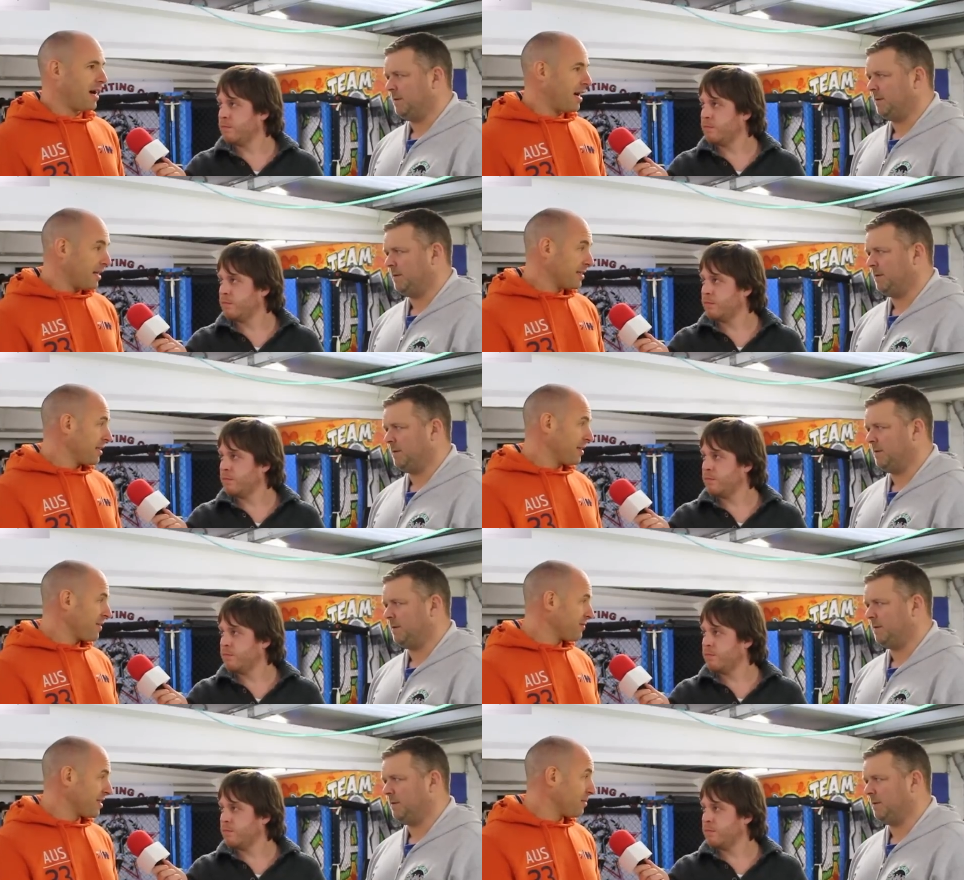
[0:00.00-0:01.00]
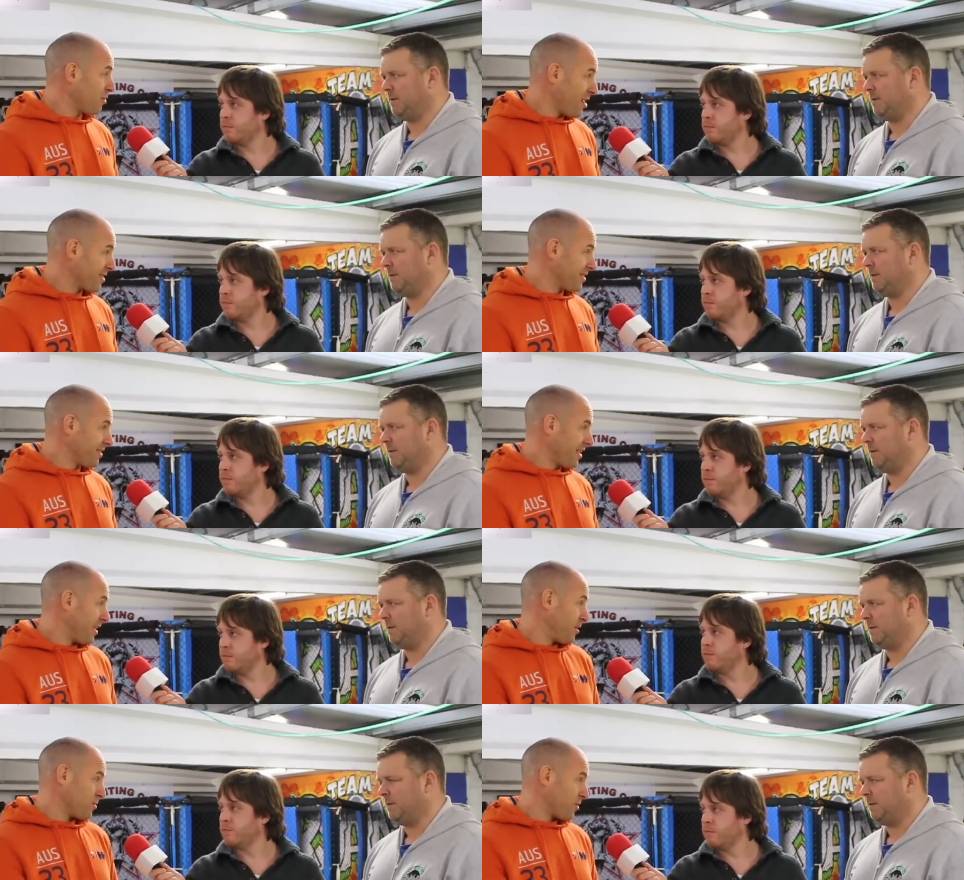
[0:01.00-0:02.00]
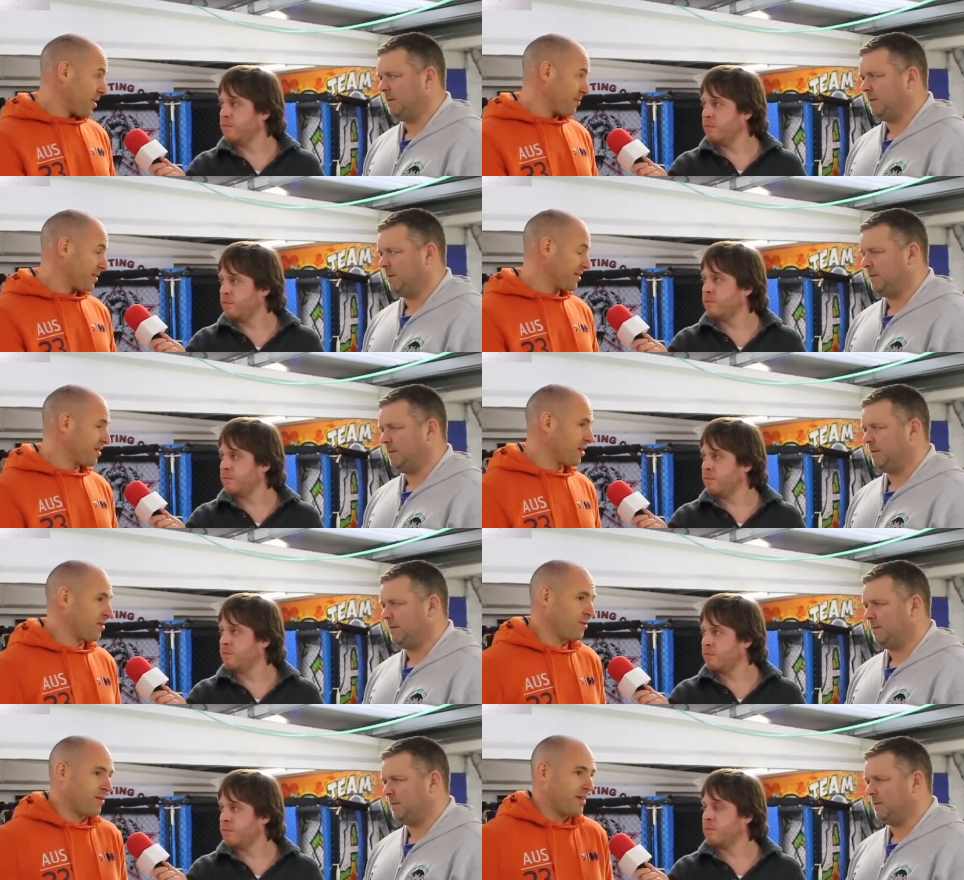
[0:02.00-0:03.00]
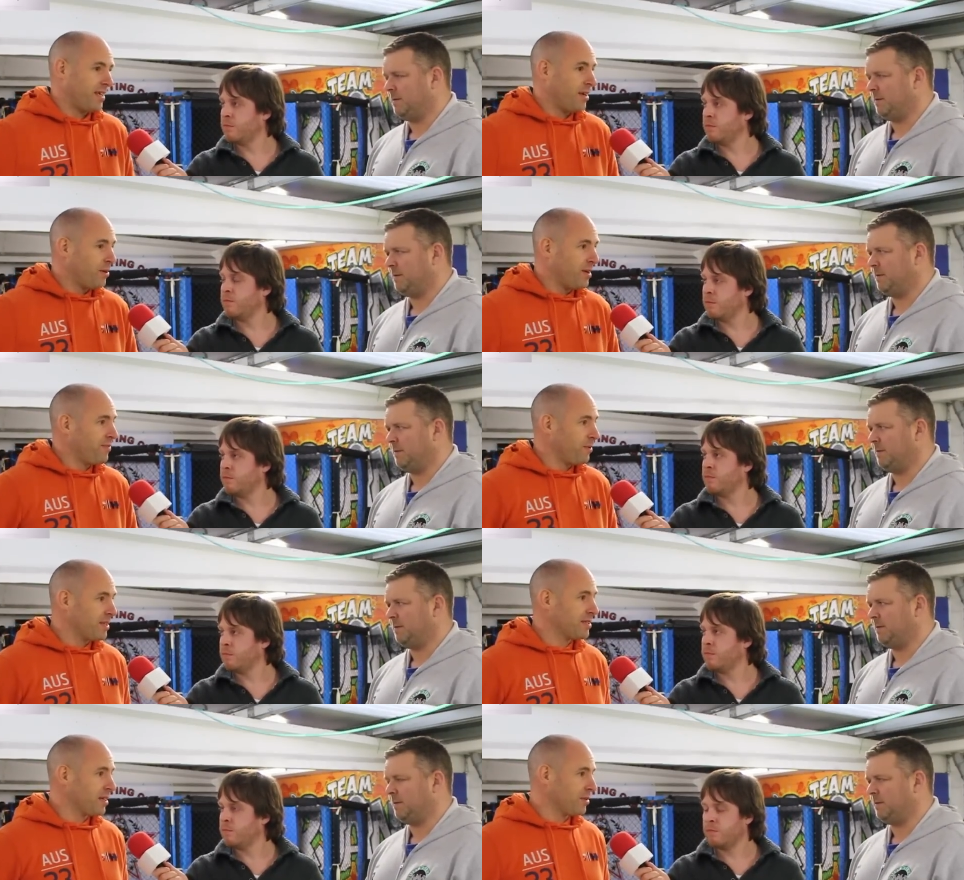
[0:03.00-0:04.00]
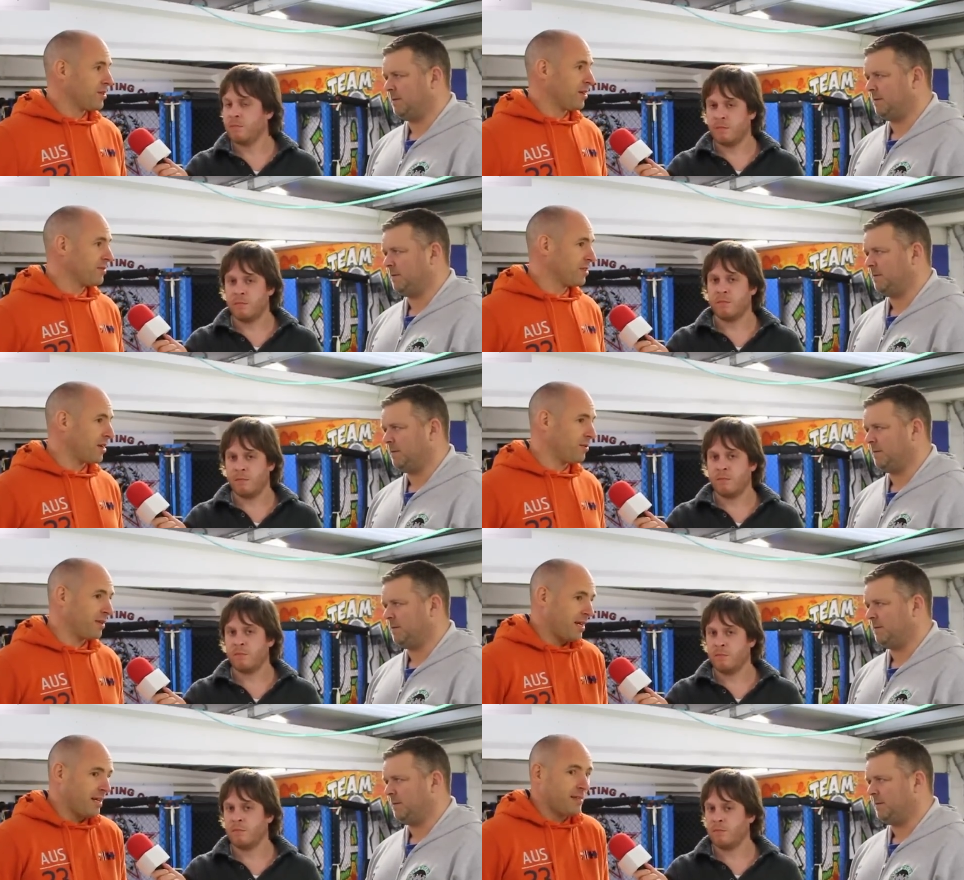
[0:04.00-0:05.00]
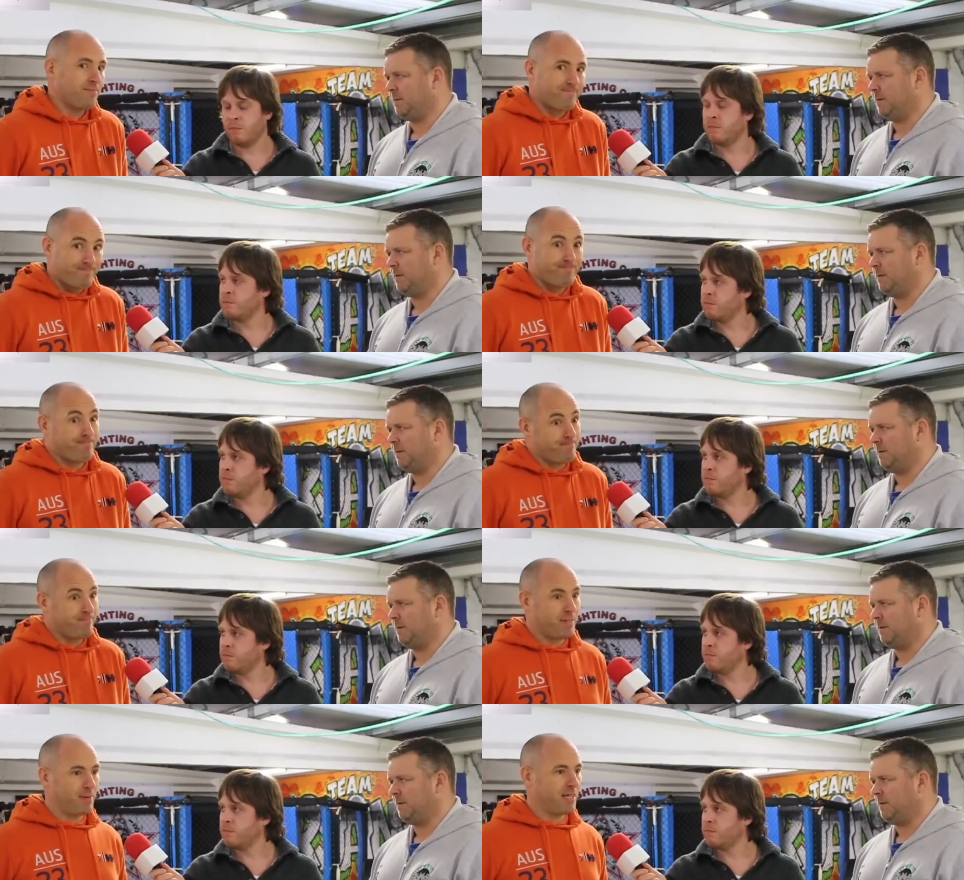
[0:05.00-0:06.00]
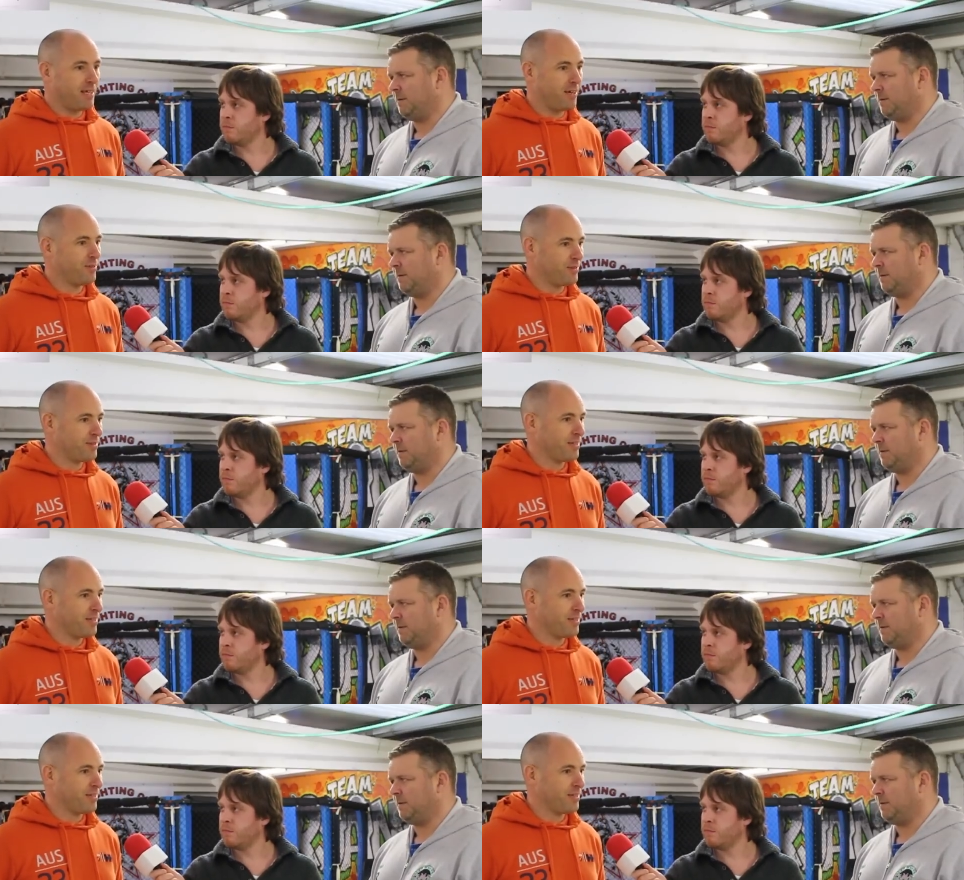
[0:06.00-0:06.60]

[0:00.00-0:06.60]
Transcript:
Speaker 1: as I said, I've never seen him rocked, let alone dropped. So, you know, if he wants to go toe to toe with Neil, I mean, you know,